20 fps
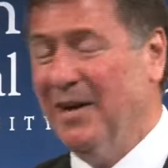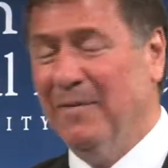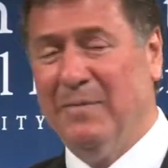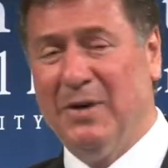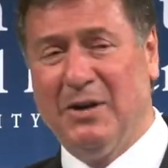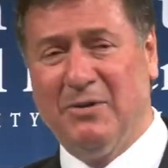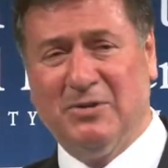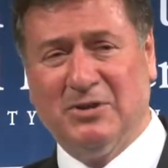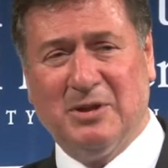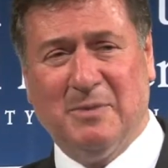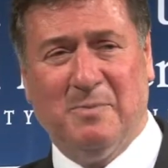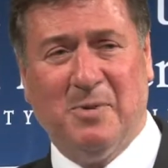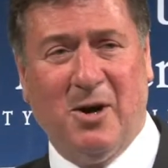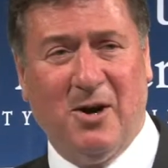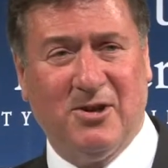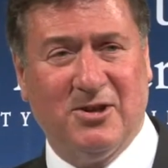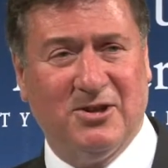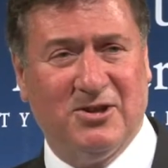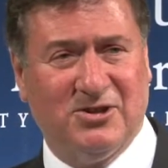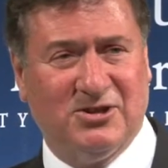but it was a
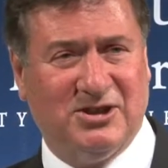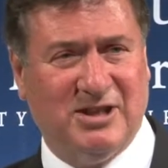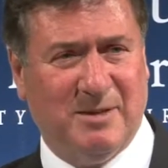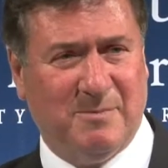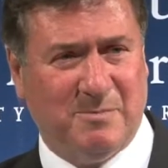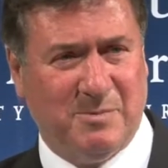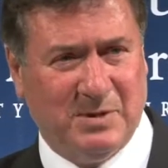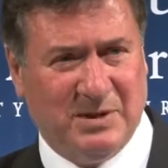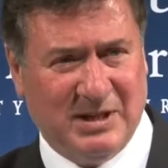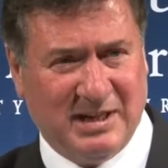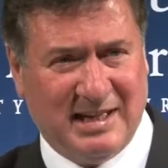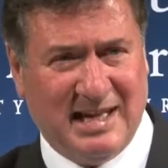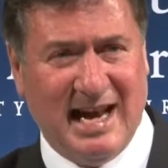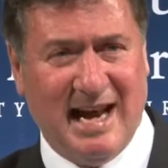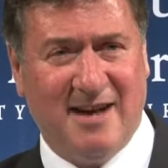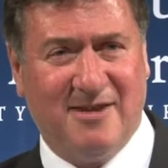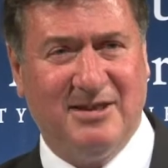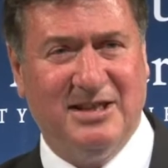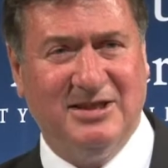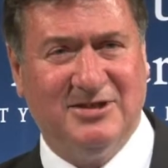partnership with the
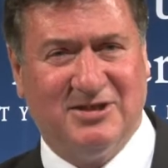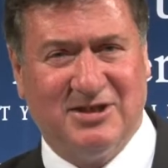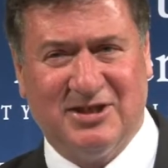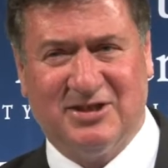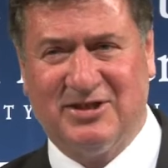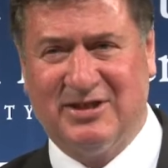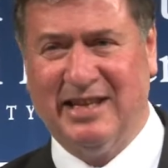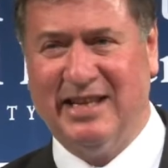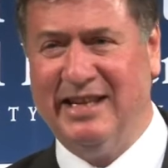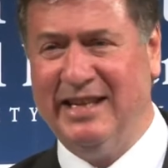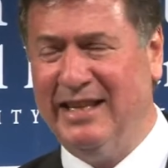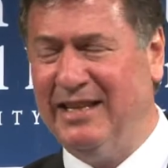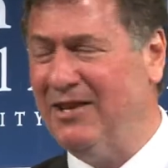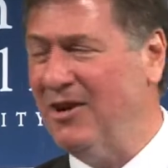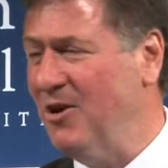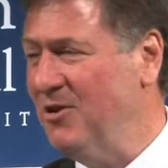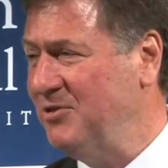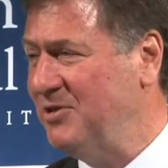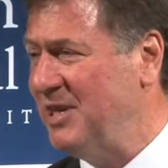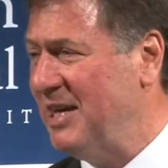counties, the city,
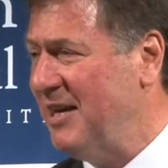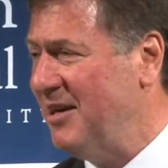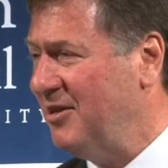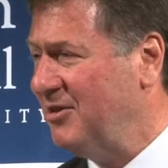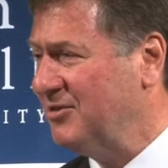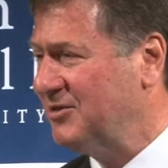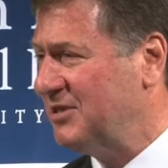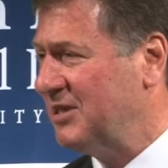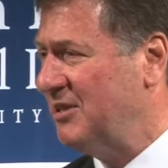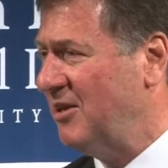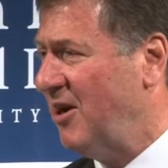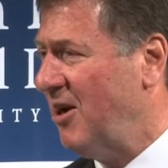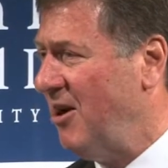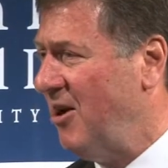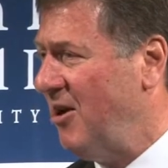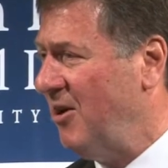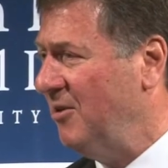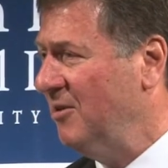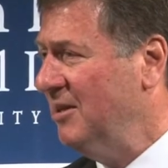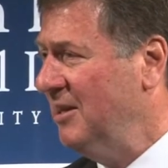hotels, and
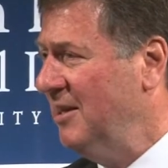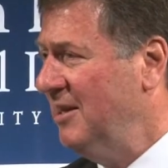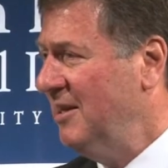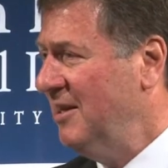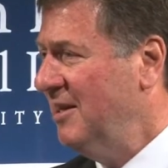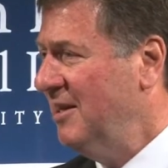all